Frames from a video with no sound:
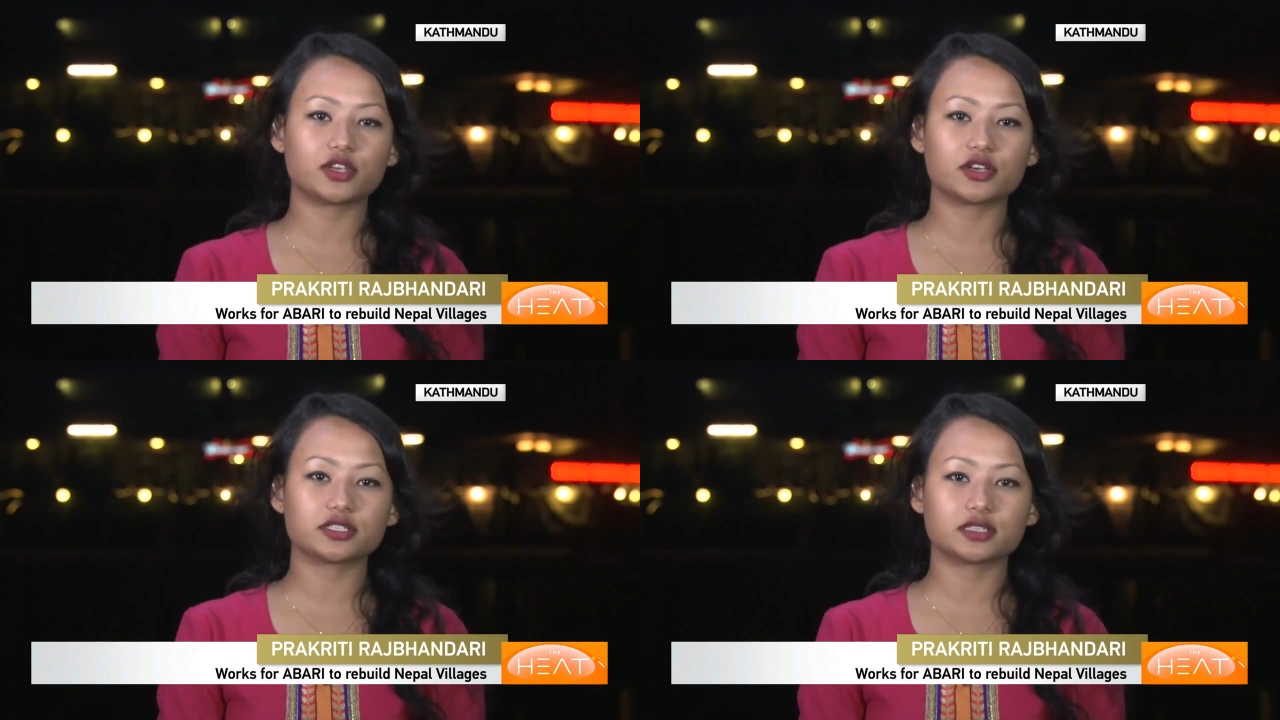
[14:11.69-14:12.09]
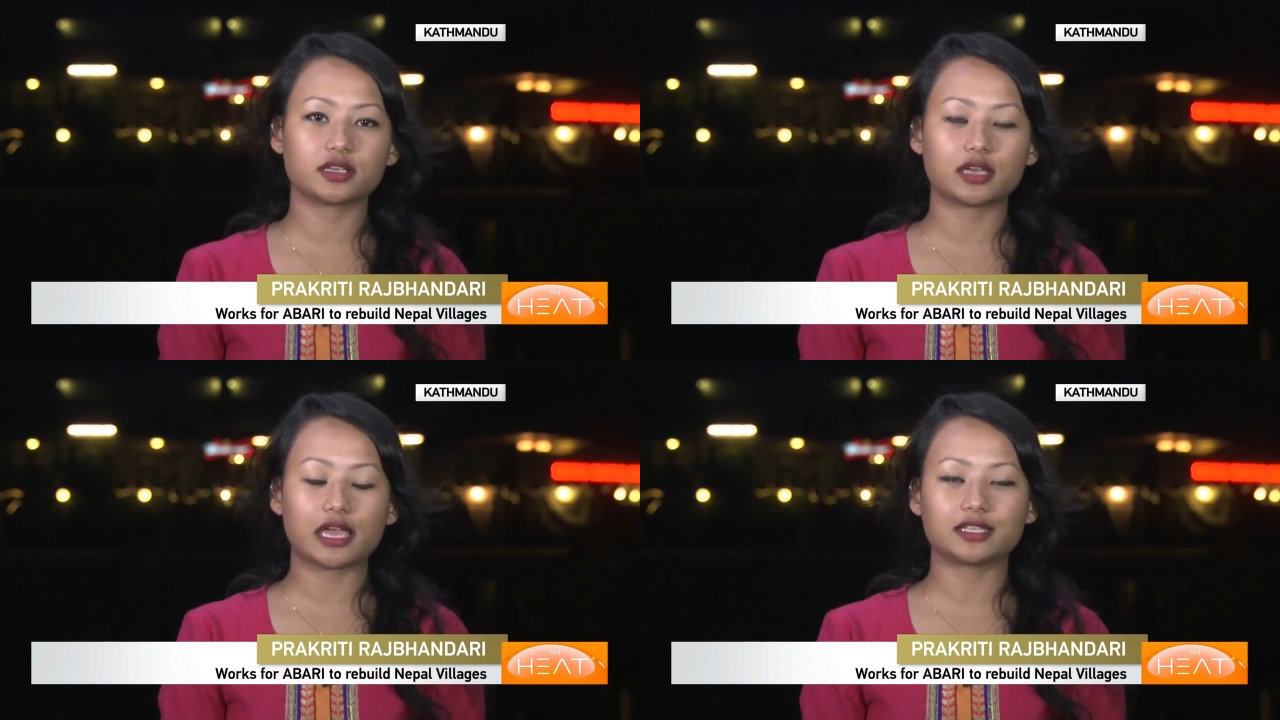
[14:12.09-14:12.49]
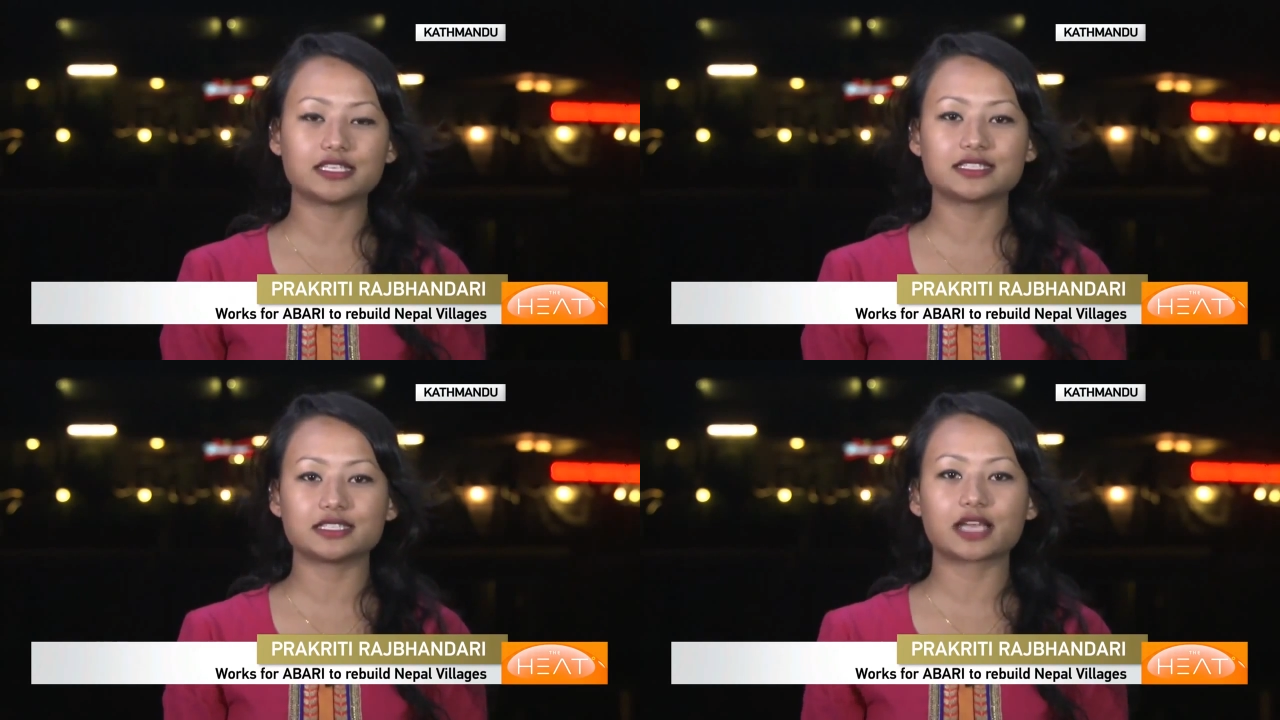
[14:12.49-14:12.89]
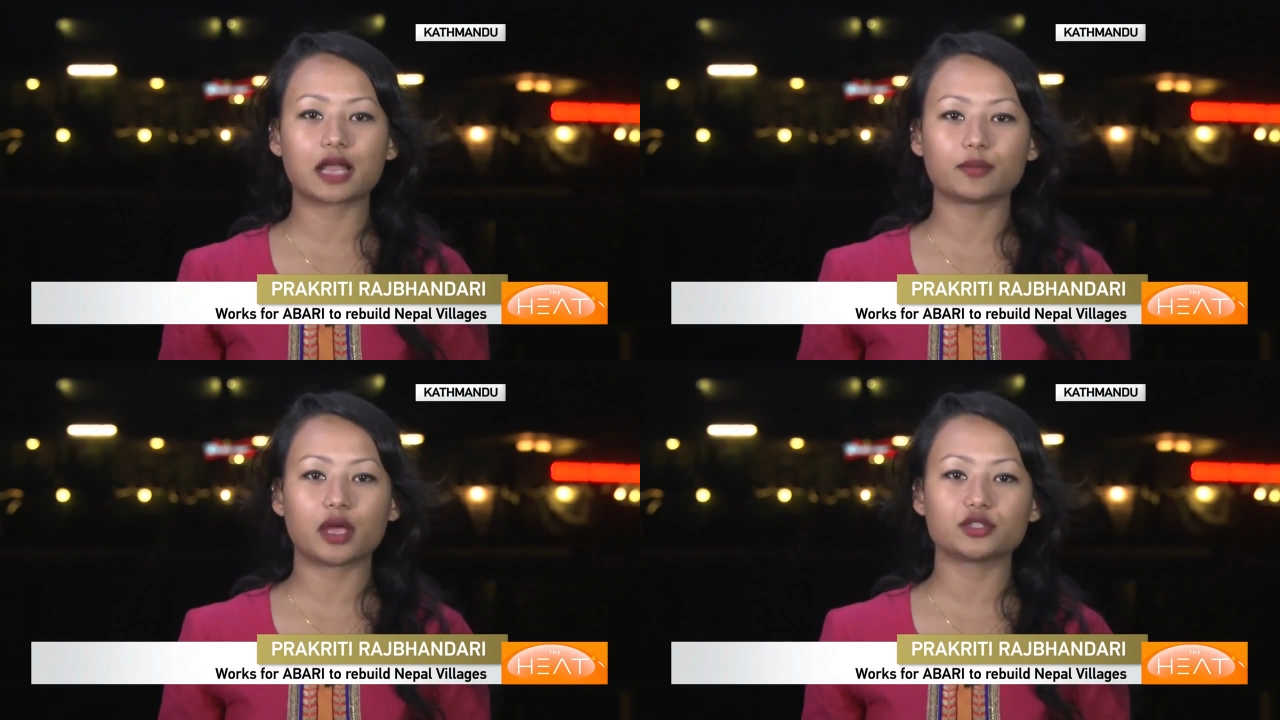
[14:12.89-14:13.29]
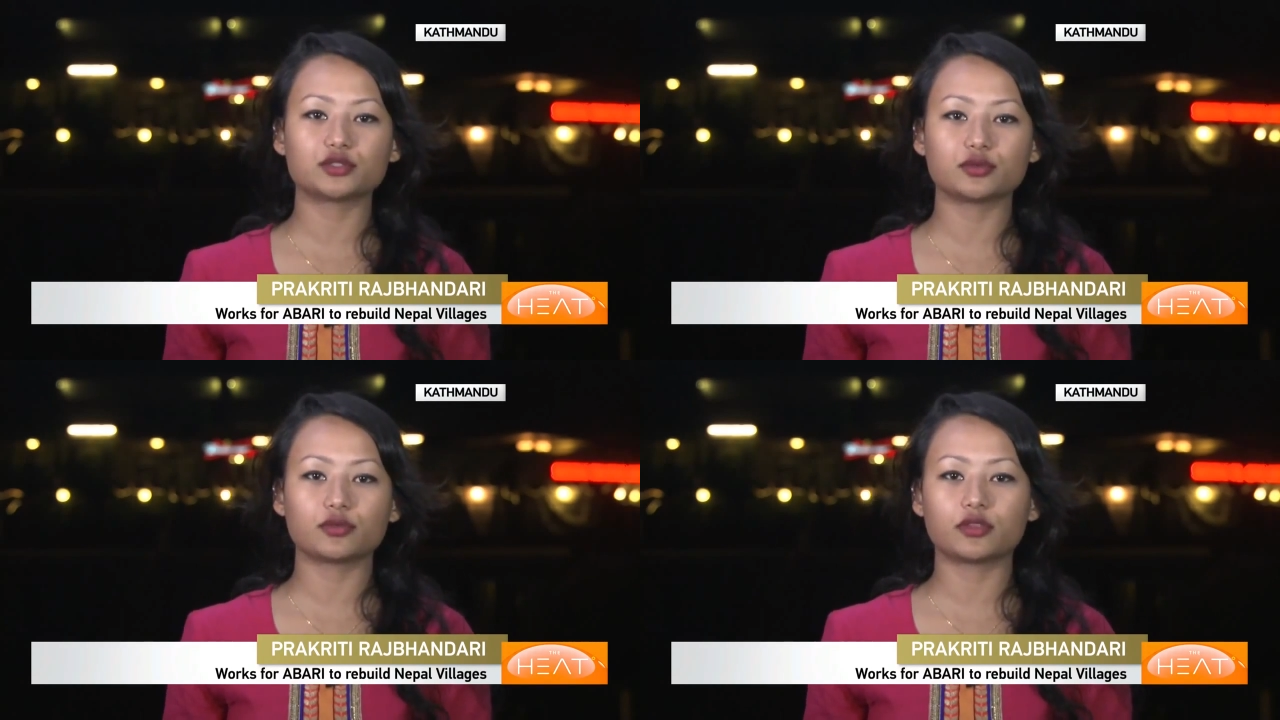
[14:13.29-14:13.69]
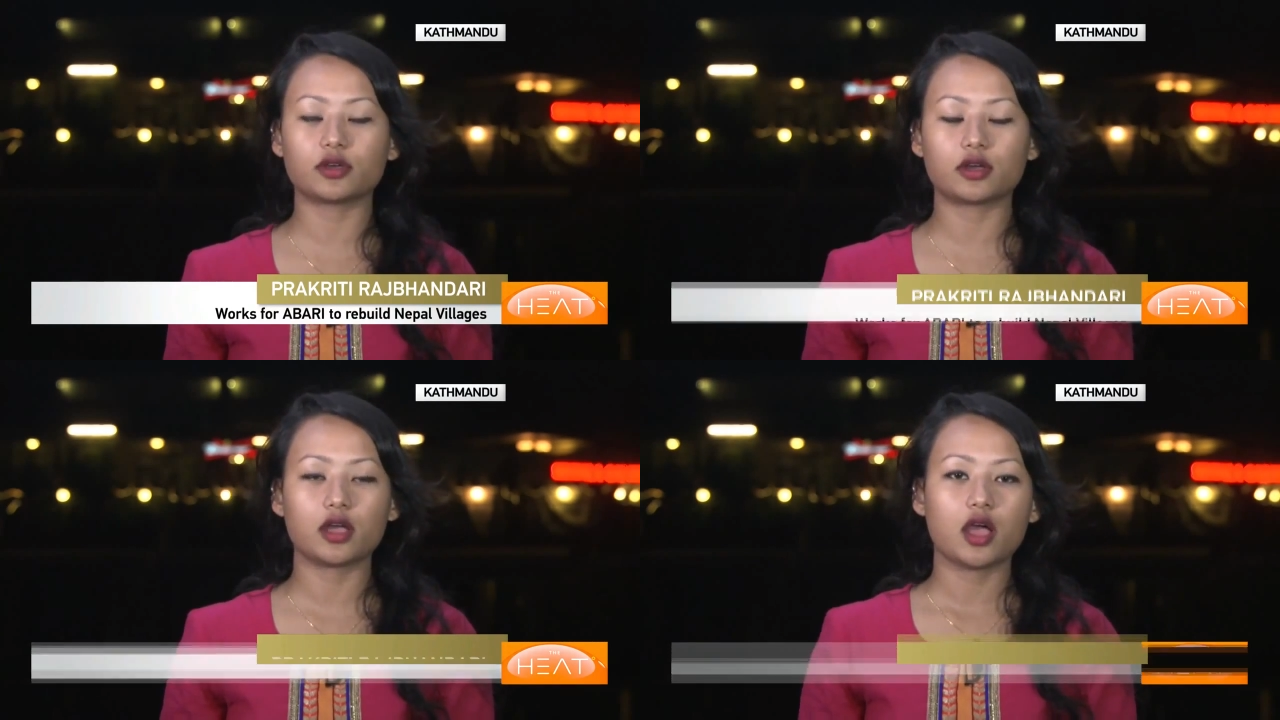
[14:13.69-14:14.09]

years, at least in Kathmandu, the